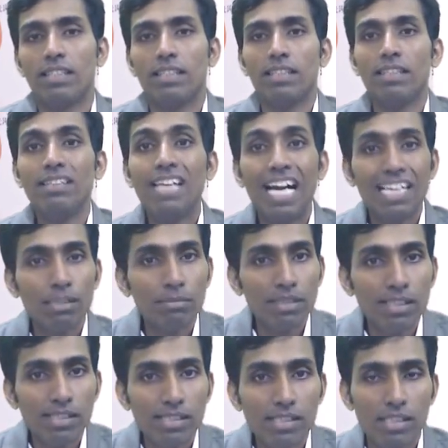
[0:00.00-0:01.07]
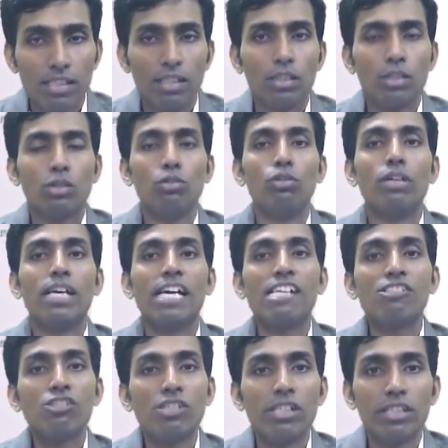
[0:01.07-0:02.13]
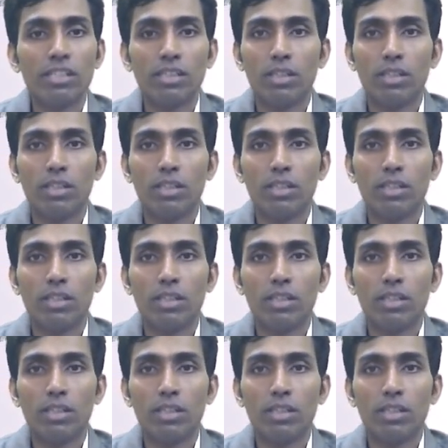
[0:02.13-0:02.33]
That means to hedge the